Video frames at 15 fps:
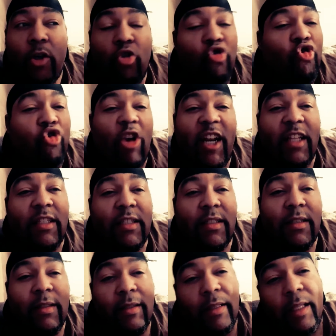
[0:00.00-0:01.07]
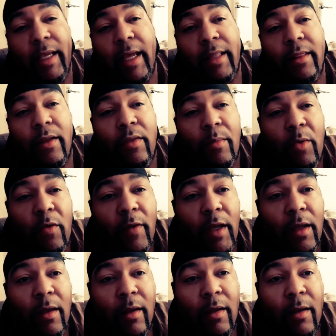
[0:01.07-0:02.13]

credits, the end of the movie.